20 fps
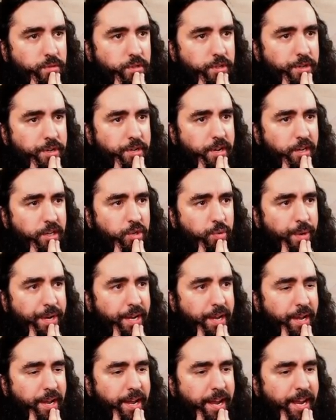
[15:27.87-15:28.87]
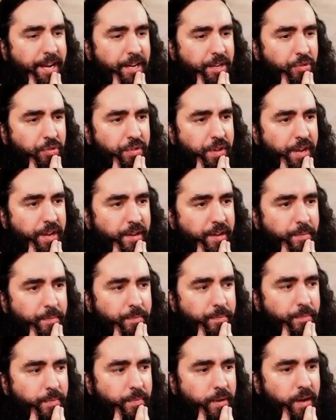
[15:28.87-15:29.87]
They're not doing anything.
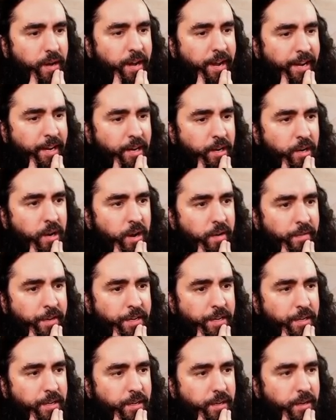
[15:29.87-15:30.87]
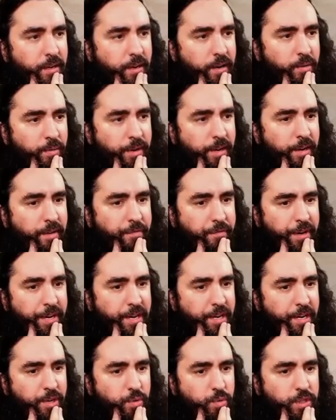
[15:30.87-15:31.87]
I love it. I really
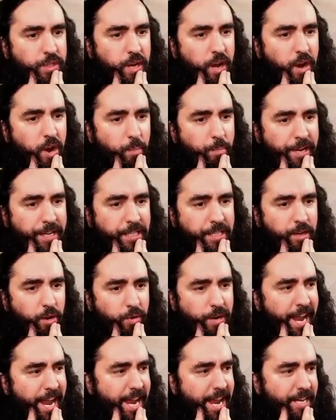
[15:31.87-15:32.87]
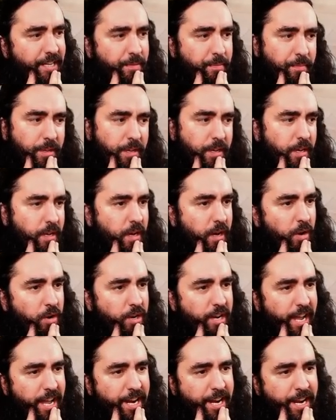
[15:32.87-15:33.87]
freaking do. So, please no land.
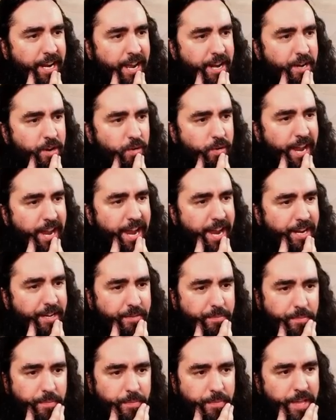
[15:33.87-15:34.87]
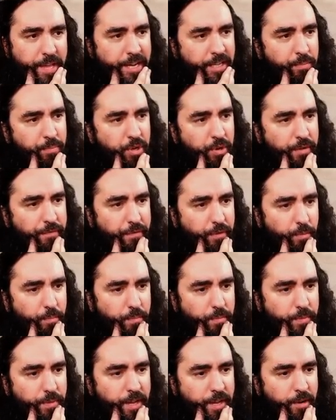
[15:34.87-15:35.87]
Okay, that ain't no land. That is beautiful.
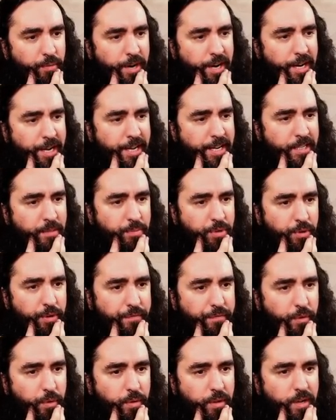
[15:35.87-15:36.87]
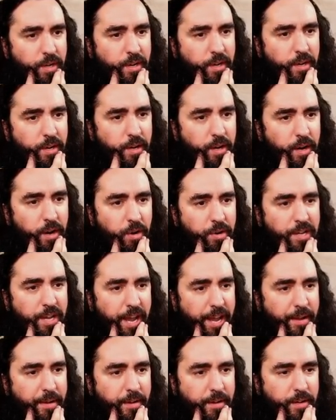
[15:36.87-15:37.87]
That really is beautiful.
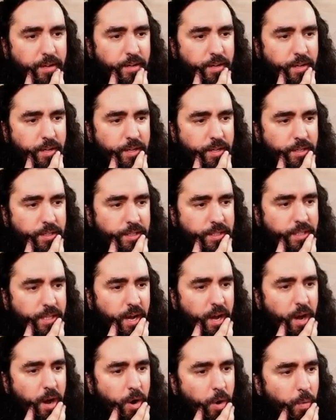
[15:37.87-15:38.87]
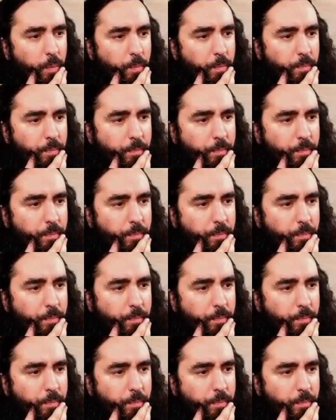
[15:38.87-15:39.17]
Okay. So.